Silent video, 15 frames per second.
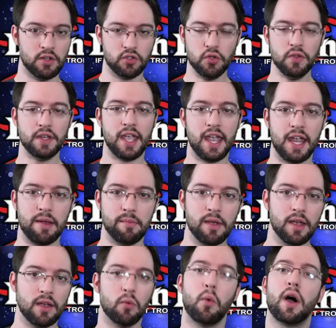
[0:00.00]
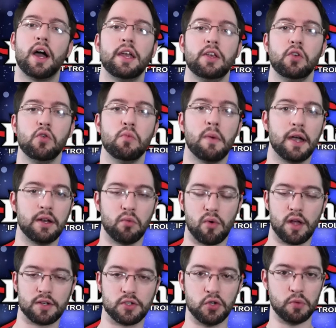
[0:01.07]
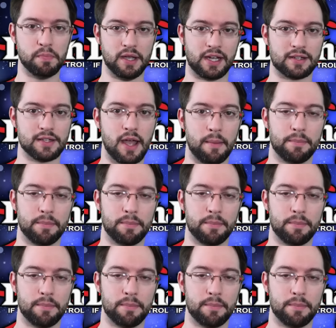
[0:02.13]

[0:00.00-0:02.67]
to the game, why you might want to pick it